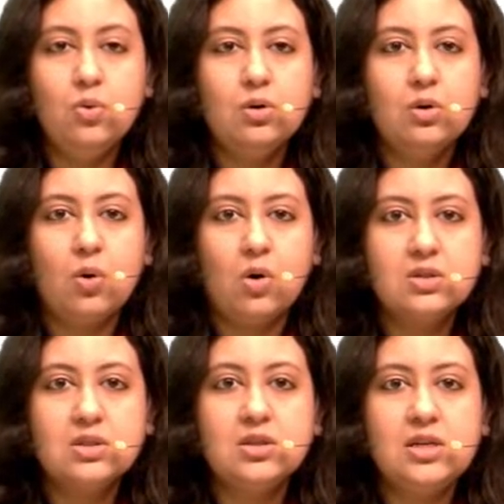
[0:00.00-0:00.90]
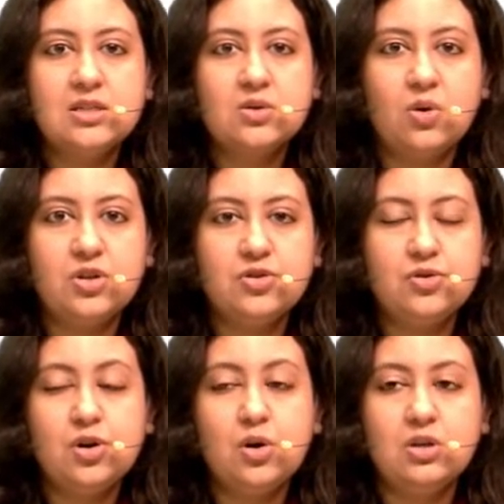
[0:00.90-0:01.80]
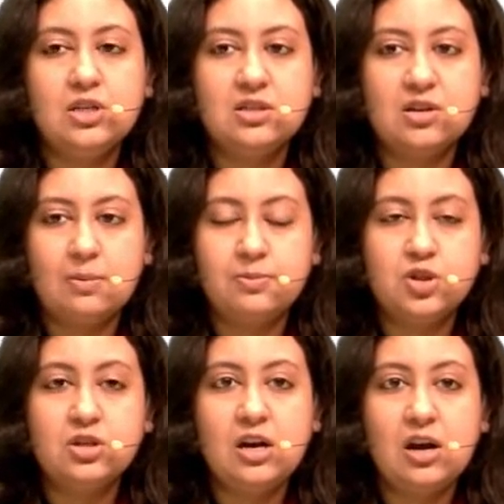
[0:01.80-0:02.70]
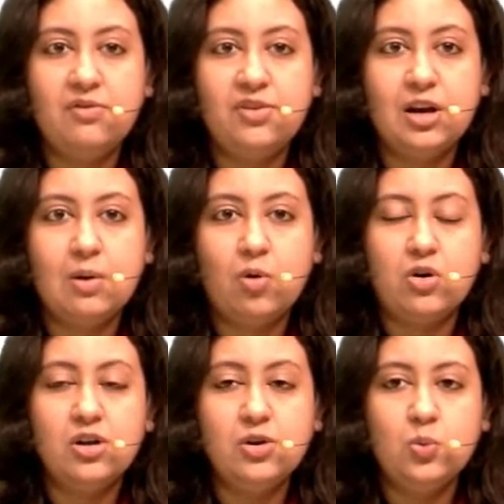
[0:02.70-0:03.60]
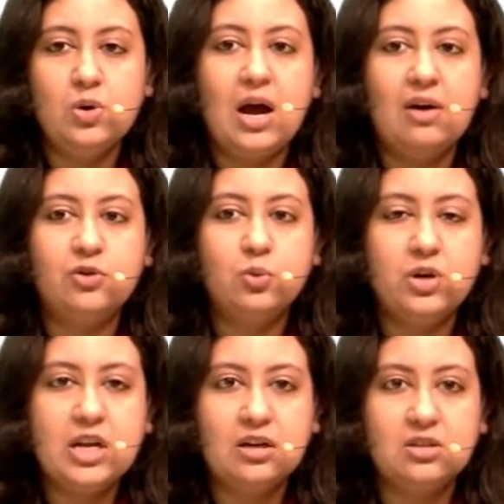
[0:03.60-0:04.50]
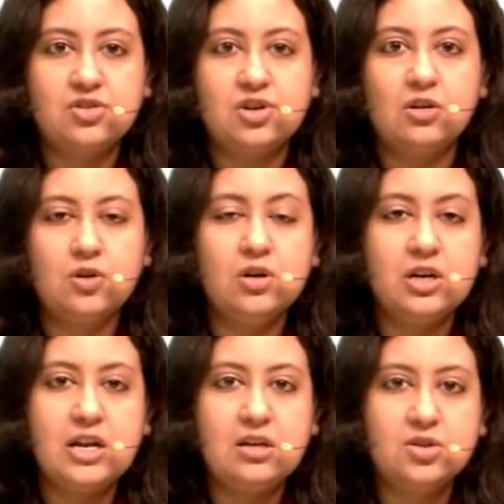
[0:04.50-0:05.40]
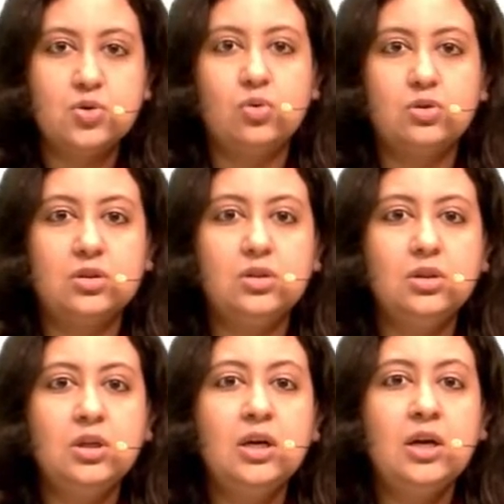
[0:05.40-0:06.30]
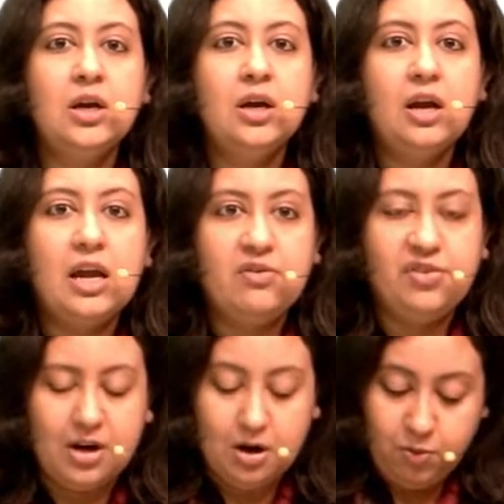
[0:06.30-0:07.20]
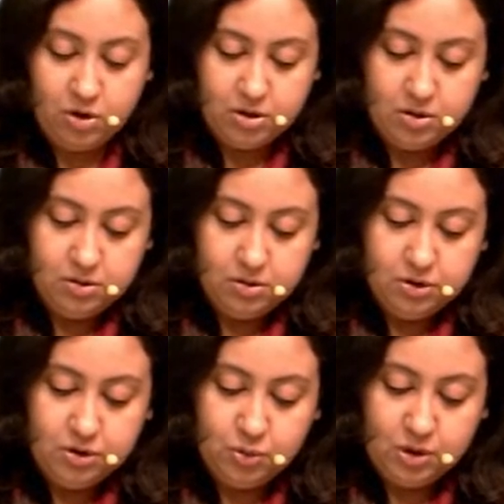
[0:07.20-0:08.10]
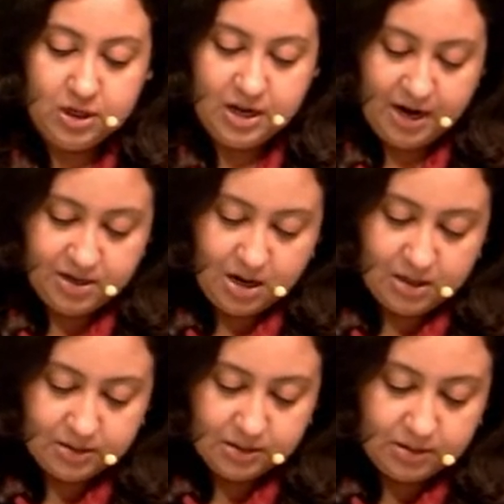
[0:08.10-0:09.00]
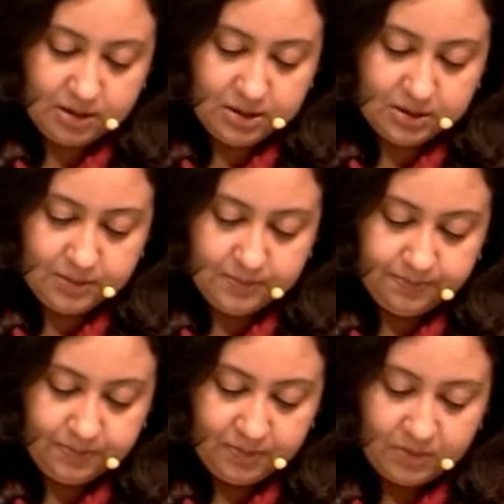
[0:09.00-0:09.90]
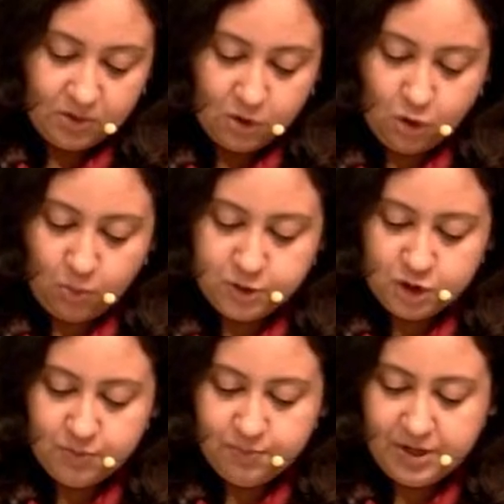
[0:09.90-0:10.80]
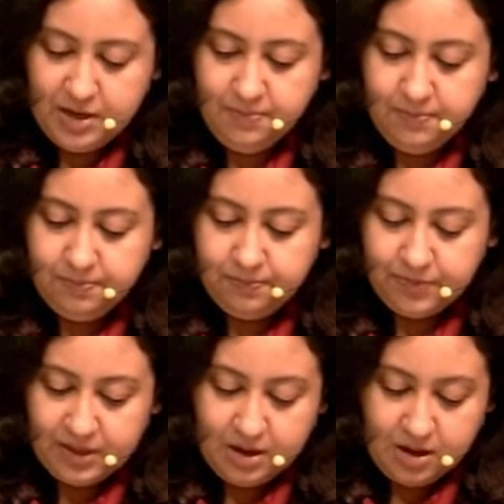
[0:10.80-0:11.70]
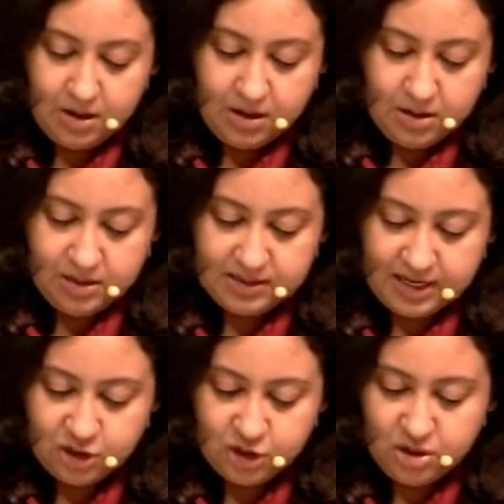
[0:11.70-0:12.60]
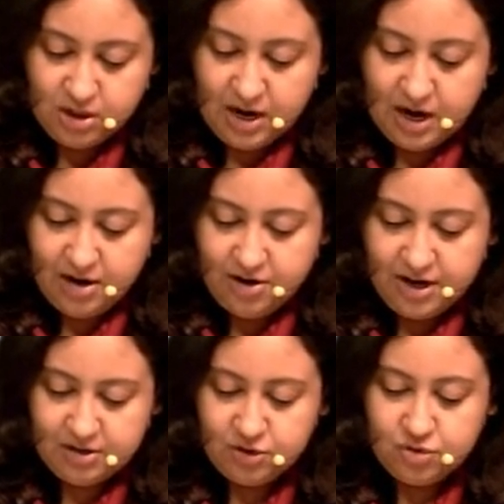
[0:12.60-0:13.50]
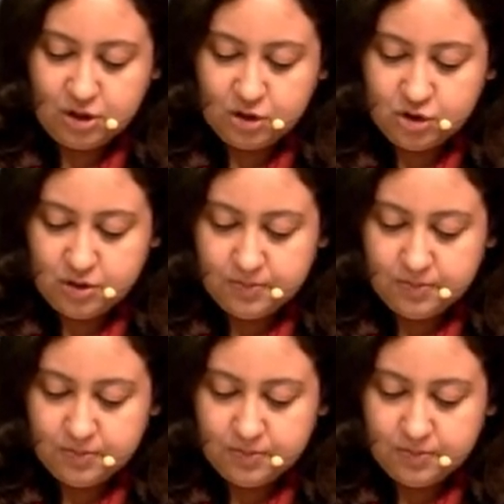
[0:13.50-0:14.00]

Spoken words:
cause a discontinuity or disruption in inferior border, you will have to reconstruct or restore the inferior border. So the correct answer is option B, resection and reconstruction.